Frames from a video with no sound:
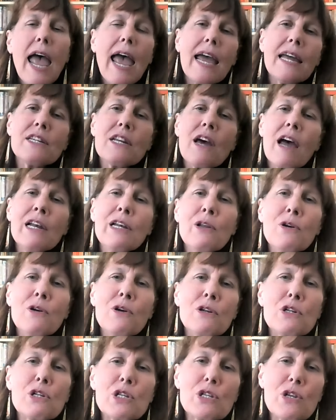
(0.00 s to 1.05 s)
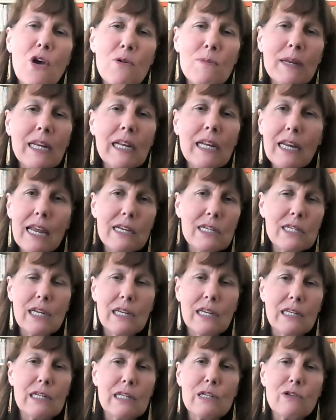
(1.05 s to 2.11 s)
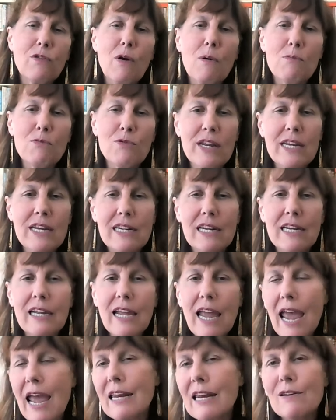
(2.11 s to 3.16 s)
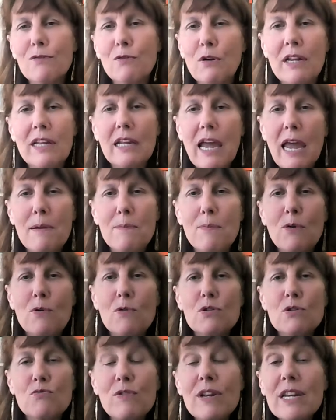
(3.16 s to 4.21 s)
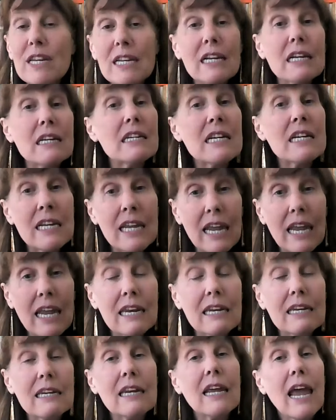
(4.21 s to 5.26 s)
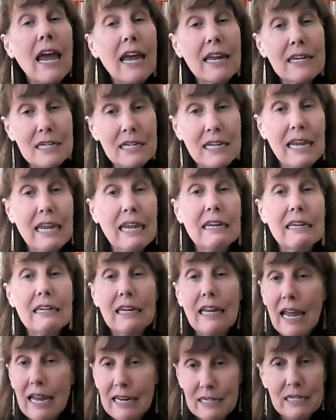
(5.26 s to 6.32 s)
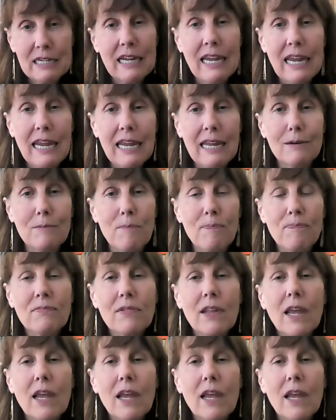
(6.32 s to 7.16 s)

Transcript: And I learned so many lessons from reading Anne of Green Gables, reading it again and again and again.